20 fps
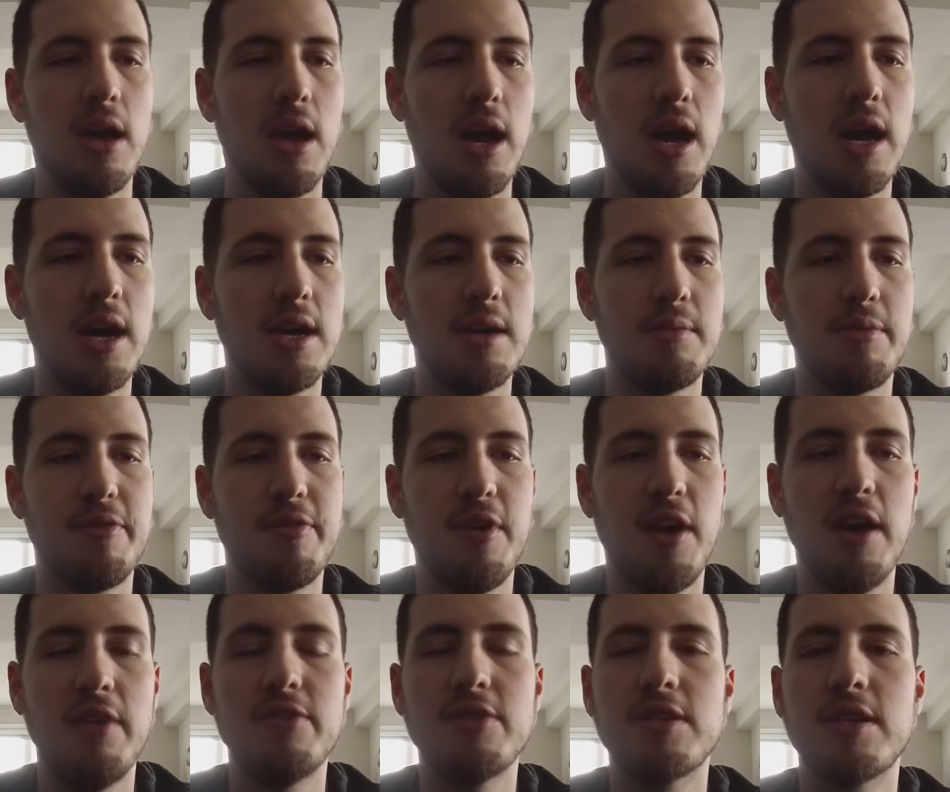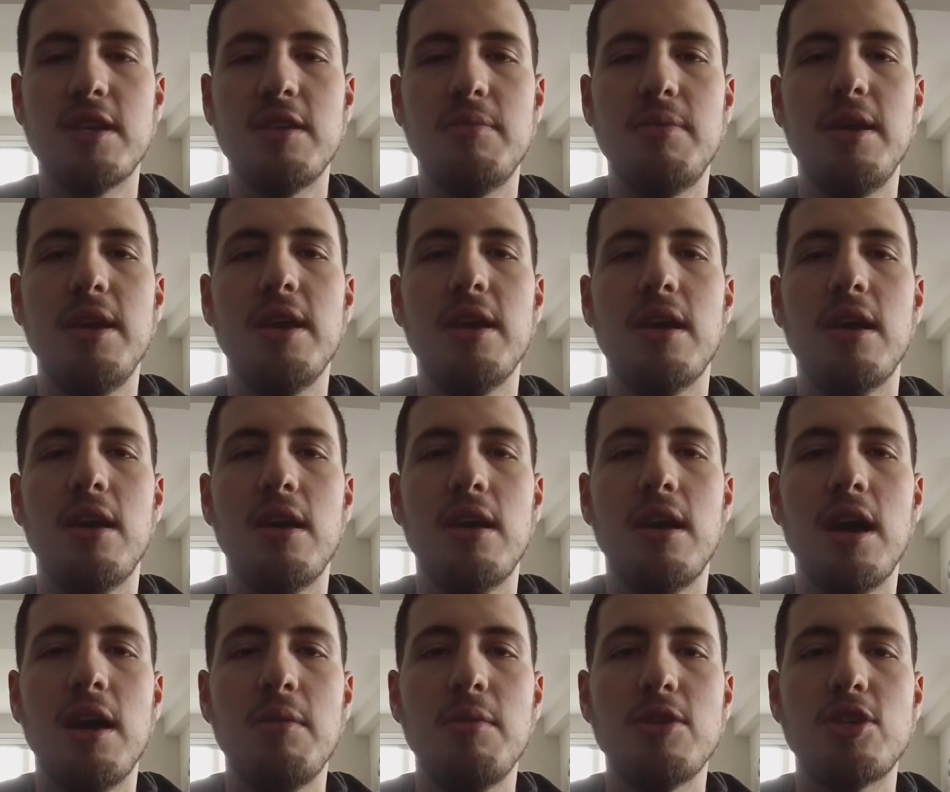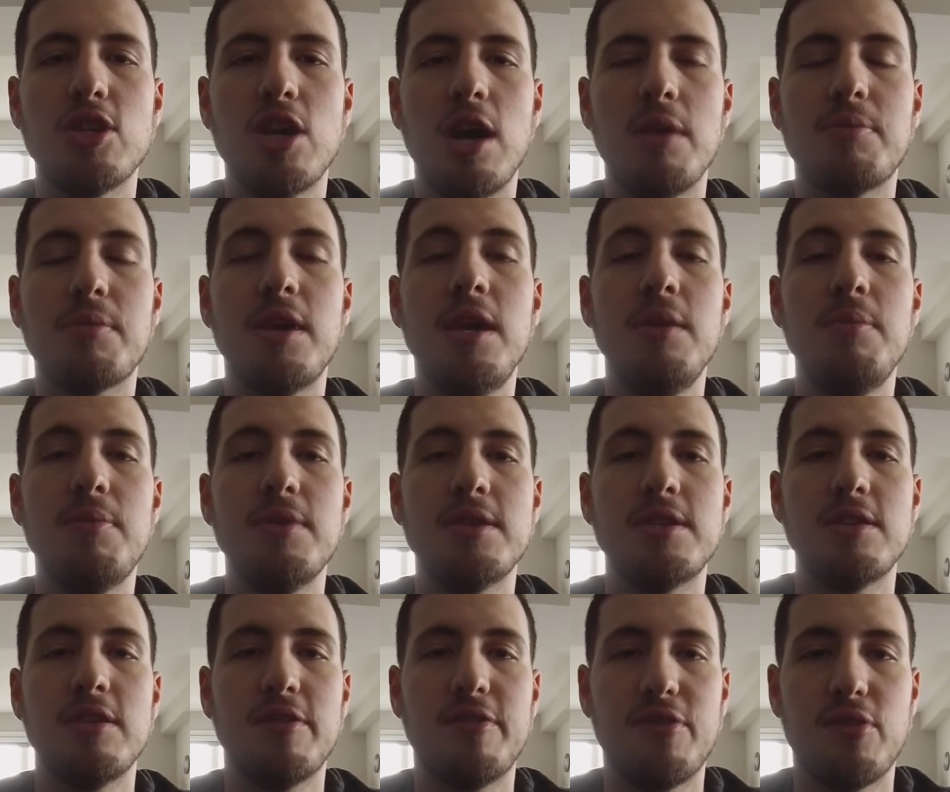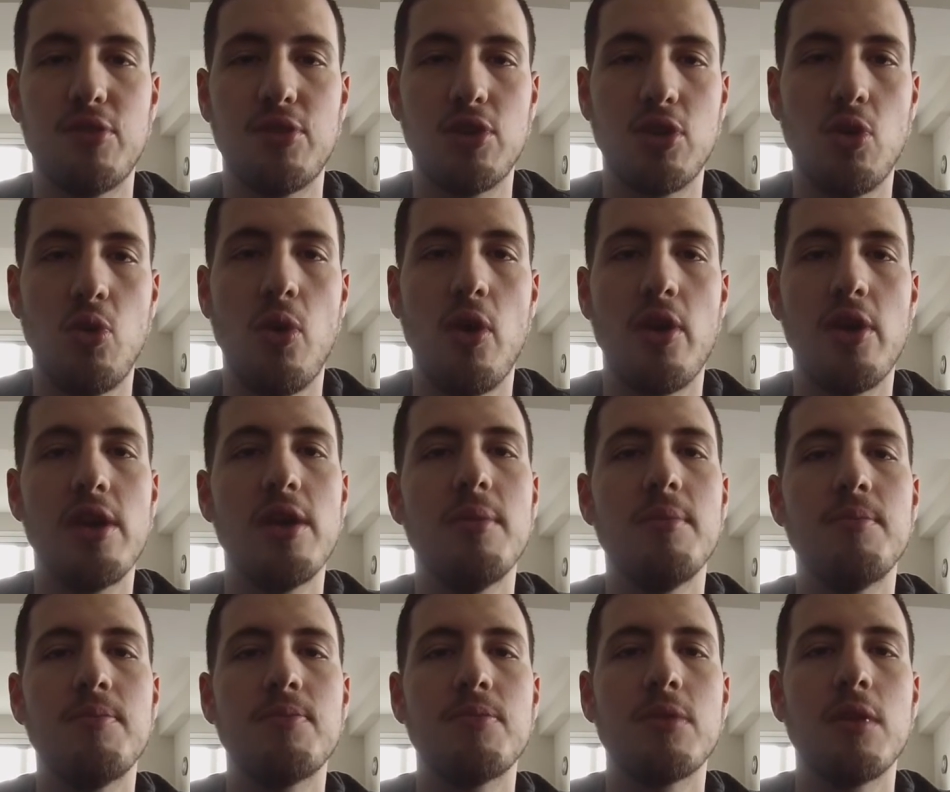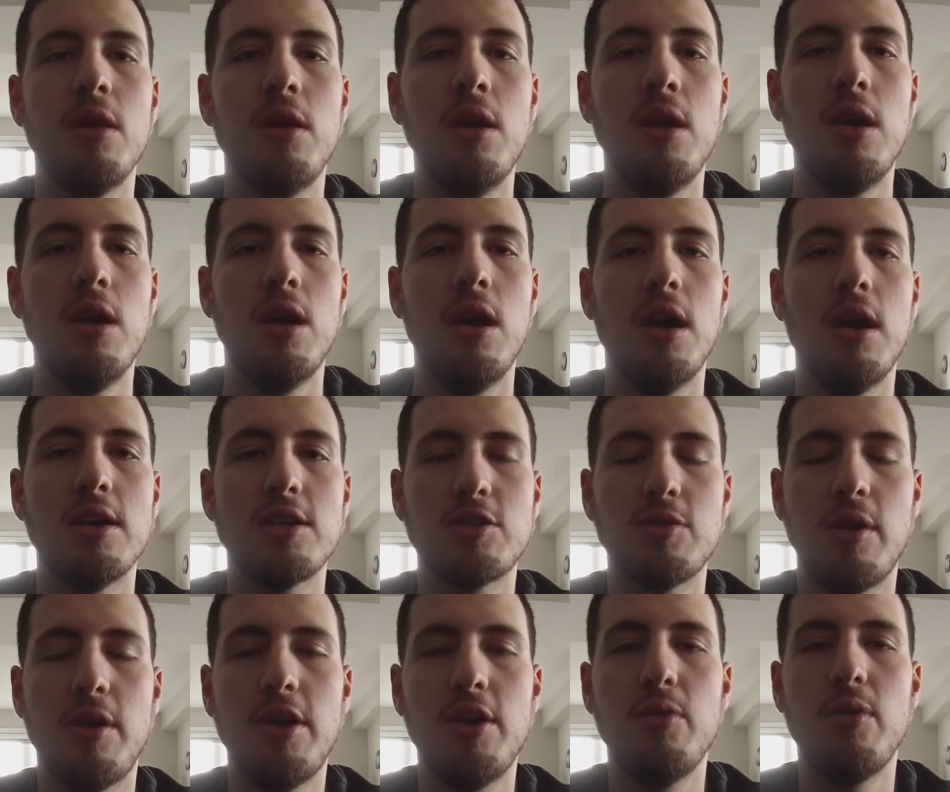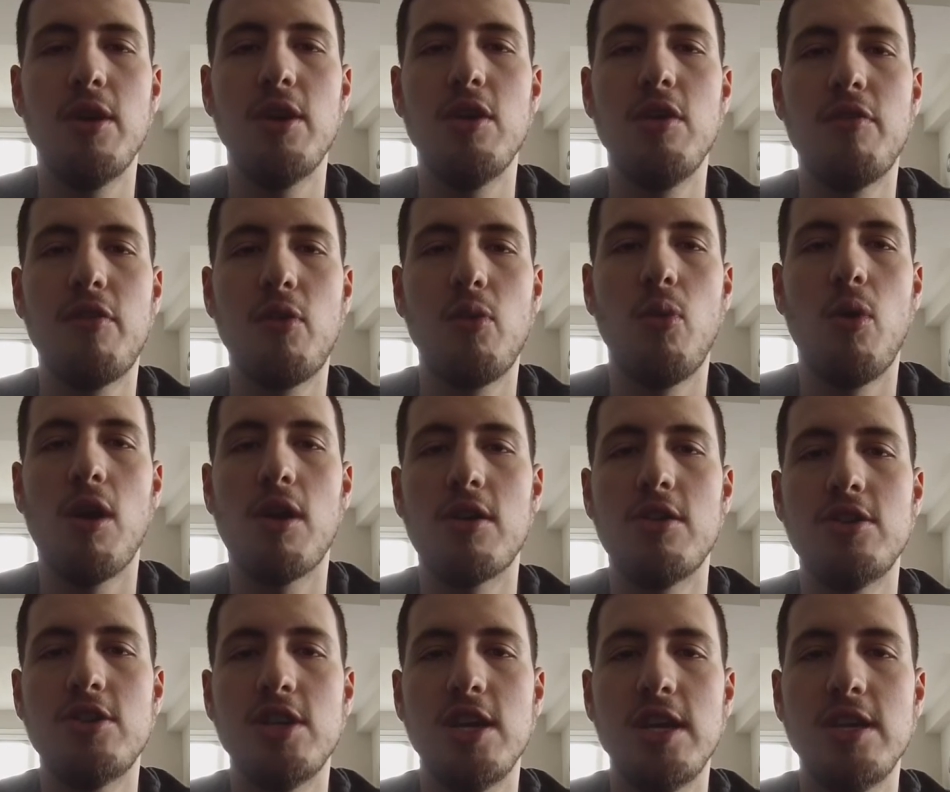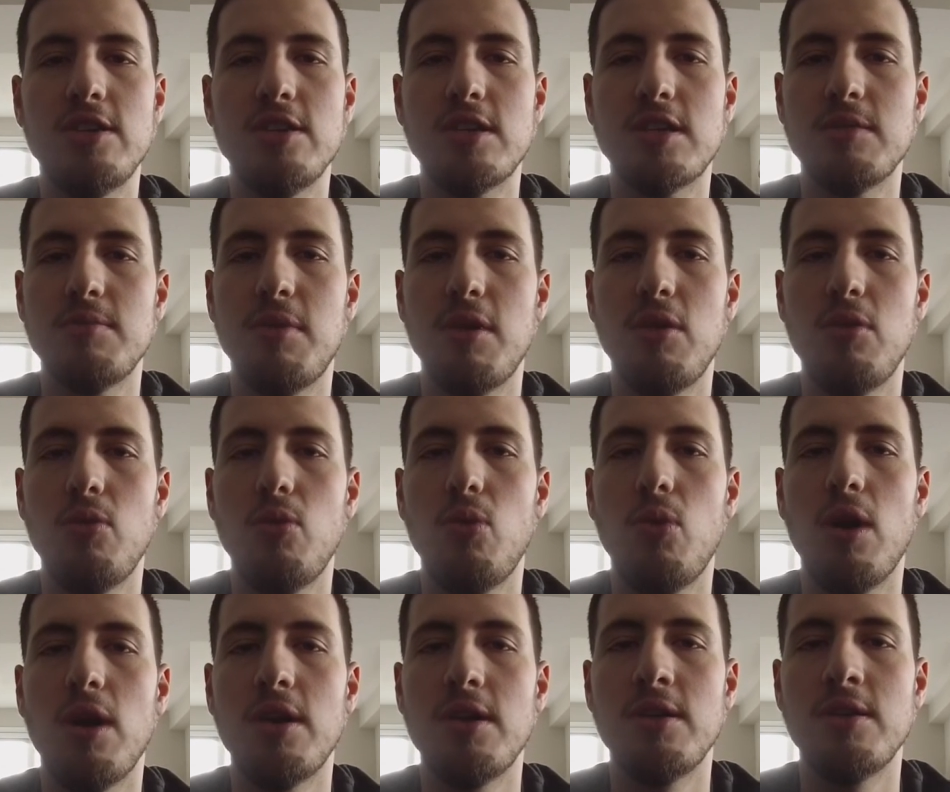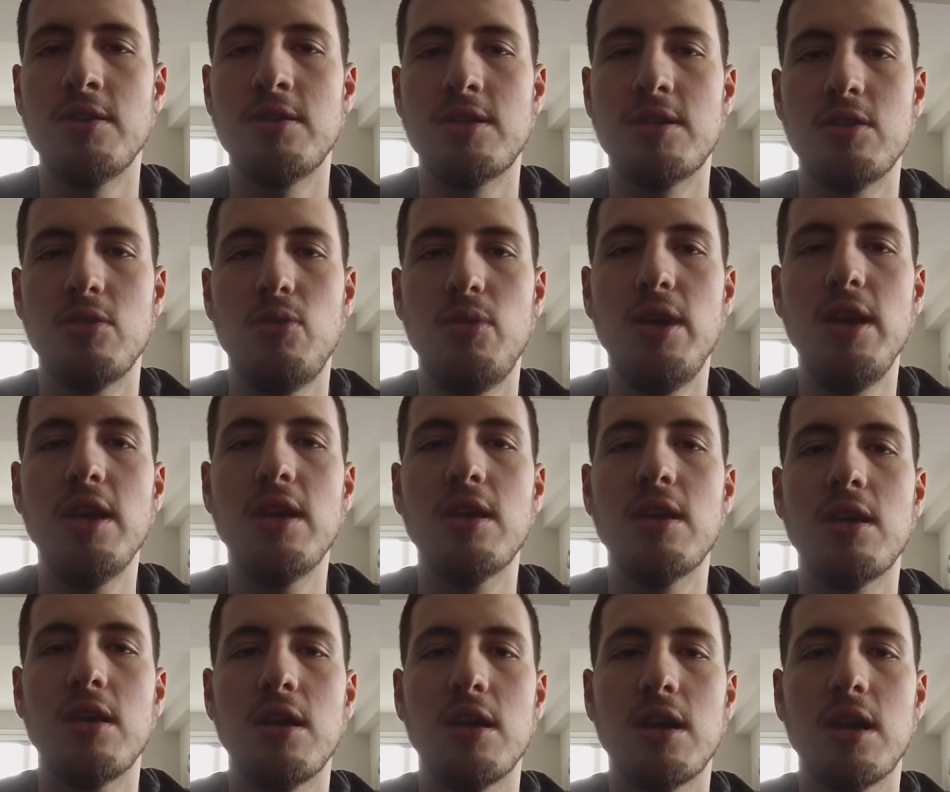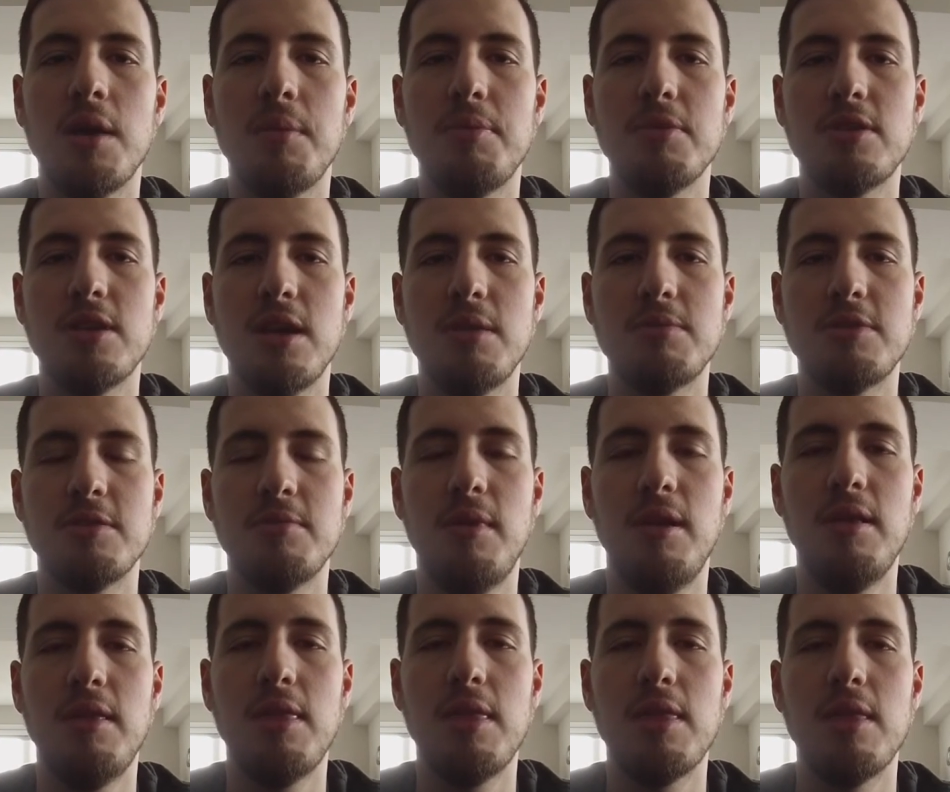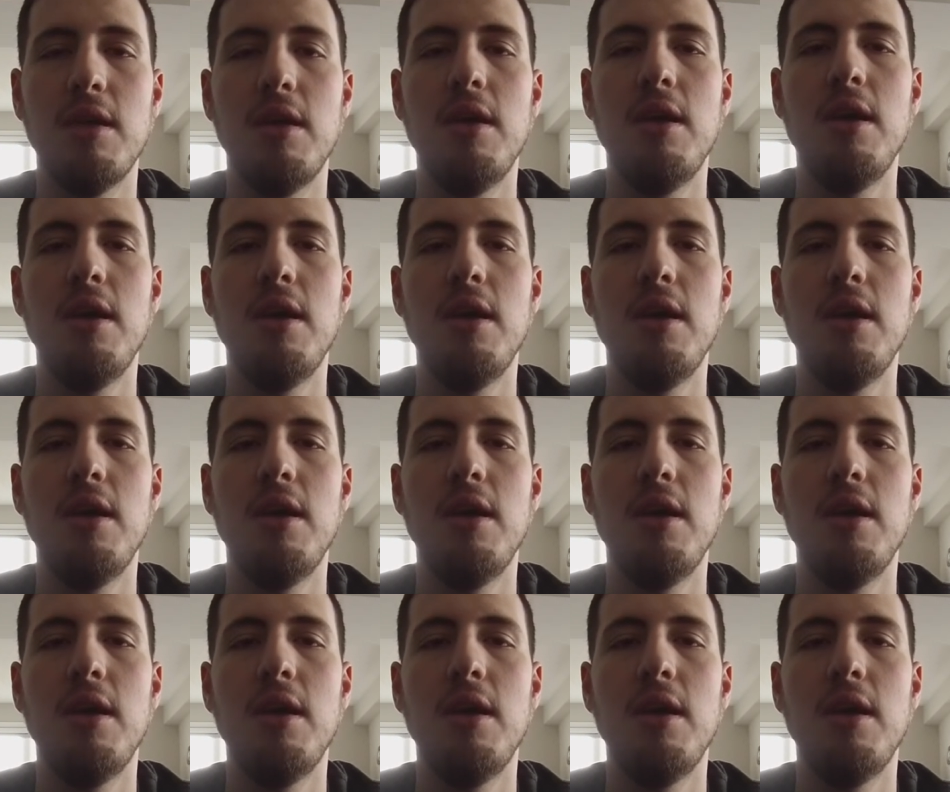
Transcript: Number five is going to be how much upkeep is there for an aquarium. So I already went over water changes about once a week, a couple times a month.